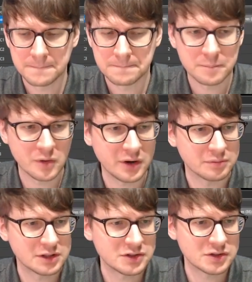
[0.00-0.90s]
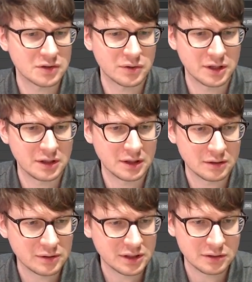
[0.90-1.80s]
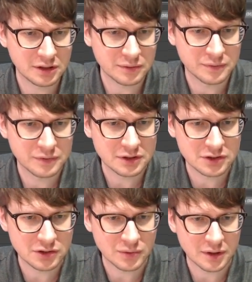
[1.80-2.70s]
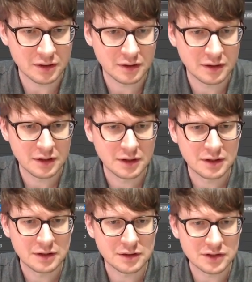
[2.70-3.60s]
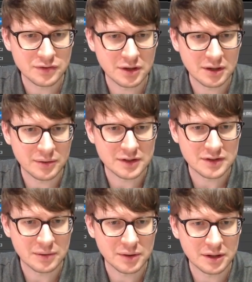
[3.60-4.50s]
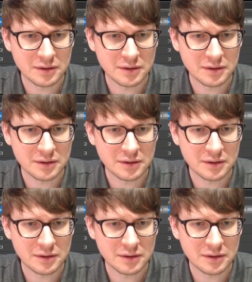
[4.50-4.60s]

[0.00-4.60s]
All right, let's just go ahead and, well, no, this should work. Let's figure out why it's not working.